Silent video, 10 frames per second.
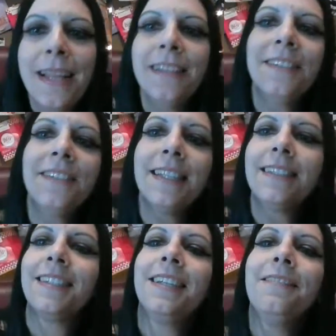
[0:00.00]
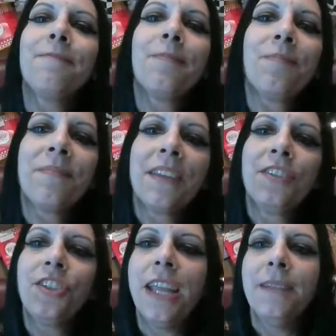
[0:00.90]
And see,
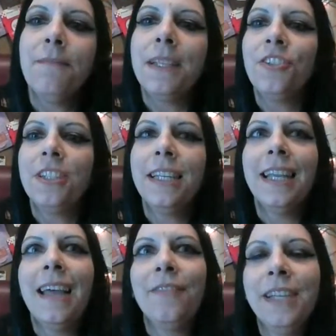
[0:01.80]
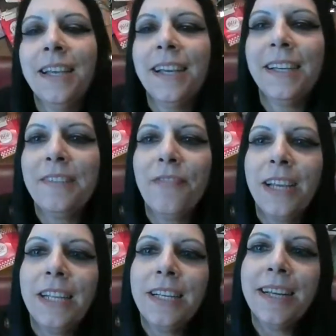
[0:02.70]
Shane mentioning having,
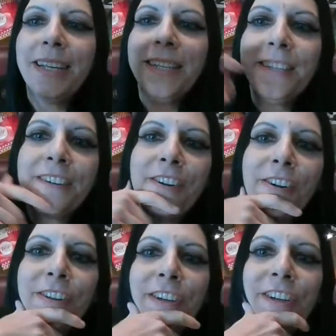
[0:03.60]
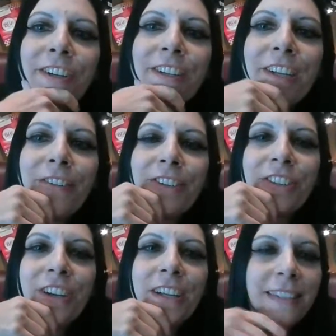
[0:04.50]
inviting a girl you're currently
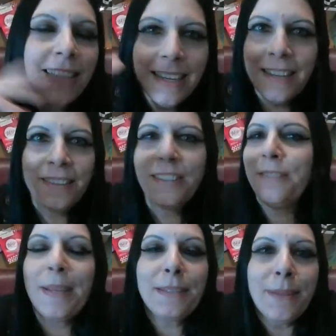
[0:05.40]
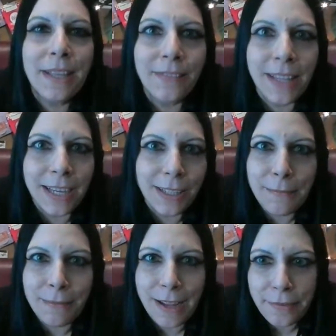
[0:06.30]
crushing on. This makes me think of like
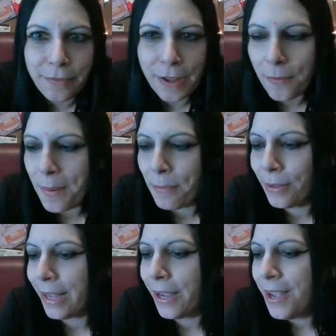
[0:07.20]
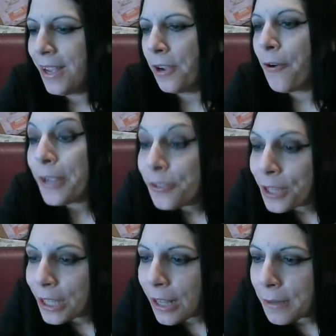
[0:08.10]
club life. Like, remember like going to
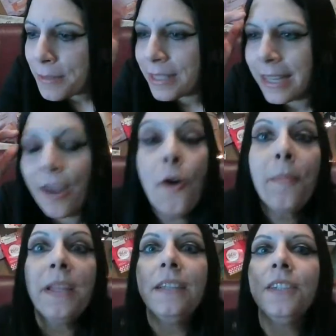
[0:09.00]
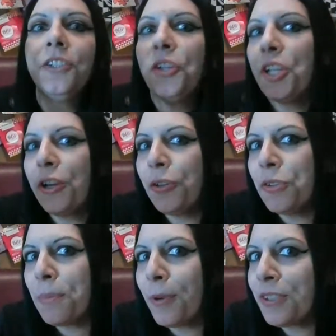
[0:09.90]
clubs and like hoping, you know,
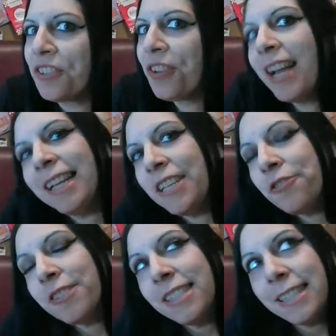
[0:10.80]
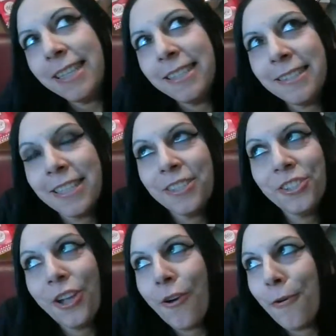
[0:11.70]
the person you're kind of interested in is going to
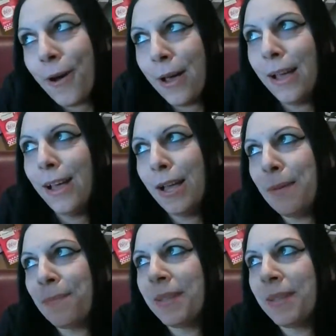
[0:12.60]
show up.